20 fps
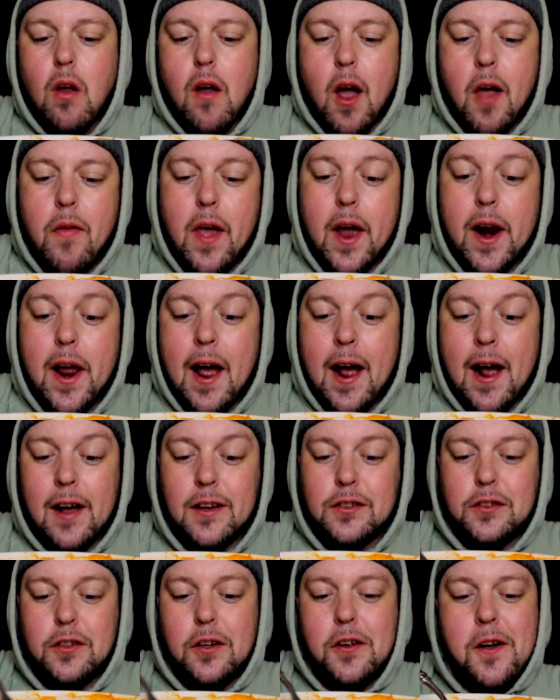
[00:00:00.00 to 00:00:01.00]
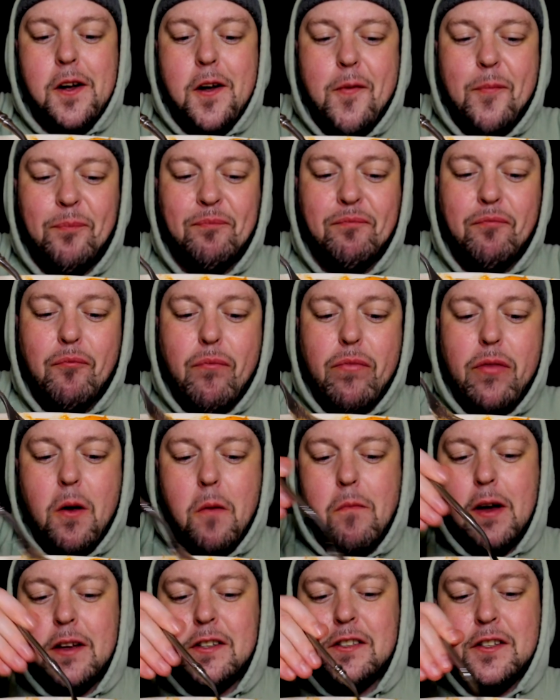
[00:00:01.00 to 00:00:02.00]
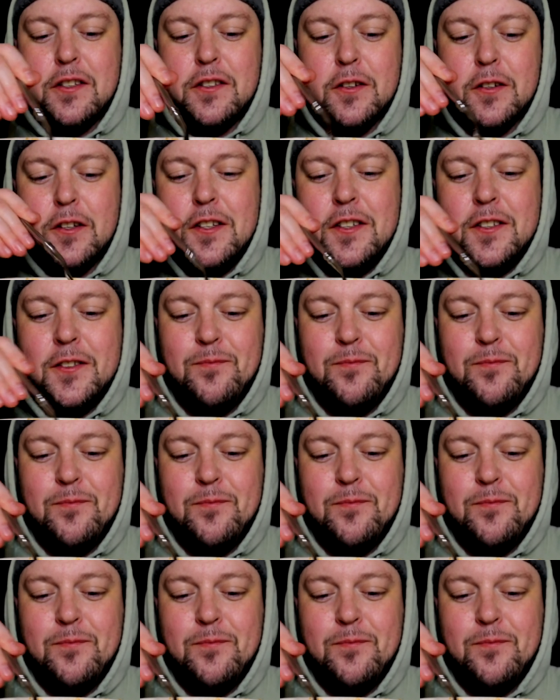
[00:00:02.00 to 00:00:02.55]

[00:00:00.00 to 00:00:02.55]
And then I asked my sisters,